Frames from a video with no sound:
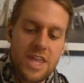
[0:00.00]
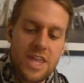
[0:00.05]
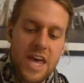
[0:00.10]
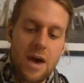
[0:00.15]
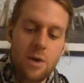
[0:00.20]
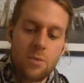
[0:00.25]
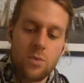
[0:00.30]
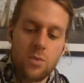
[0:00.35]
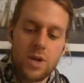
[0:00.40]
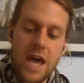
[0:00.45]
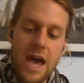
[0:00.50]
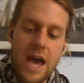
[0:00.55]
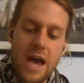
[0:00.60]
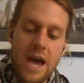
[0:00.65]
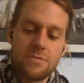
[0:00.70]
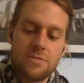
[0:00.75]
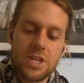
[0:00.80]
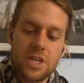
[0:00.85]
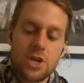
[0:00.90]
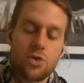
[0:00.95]
that would
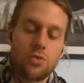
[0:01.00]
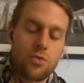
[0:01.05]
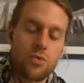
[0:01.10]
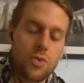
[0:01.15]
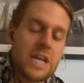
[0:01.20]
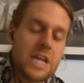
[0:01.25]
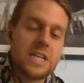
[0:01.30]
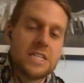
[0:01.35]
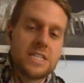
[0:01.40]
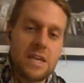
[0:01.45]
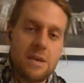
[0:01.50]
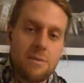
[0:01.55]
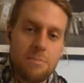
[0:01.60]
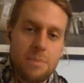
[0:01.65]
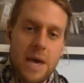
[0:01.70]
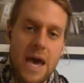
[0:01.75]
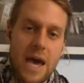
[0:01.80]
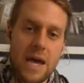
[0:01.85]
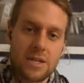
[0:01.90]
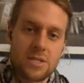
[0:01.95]
have the greatest
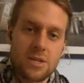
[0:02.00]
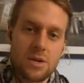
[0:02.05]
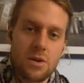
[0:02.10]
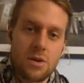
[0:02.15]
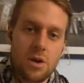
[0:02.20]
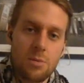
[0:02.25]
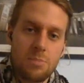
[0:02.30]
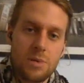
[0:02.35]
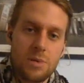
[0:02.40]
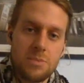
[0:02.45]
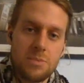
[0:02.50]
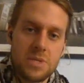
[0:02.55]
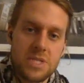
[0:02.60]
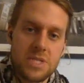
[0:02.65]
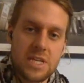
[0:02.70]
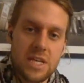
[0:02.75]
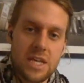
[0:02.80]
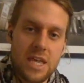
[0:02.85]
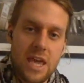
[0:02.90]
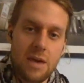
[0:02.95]
impact on our
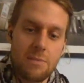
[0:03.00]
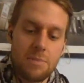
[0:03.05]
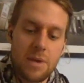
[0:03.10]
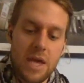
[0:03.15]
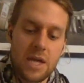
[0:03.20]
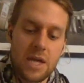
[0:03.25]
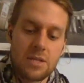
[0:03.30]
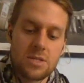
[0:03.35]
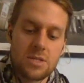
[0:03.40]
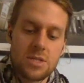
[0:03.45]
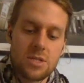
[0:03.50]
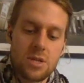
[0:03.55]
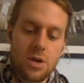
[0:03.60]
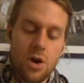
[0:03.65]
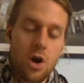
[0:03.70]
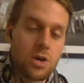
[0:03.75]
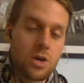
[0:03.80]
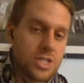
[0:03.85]
PPC campaigns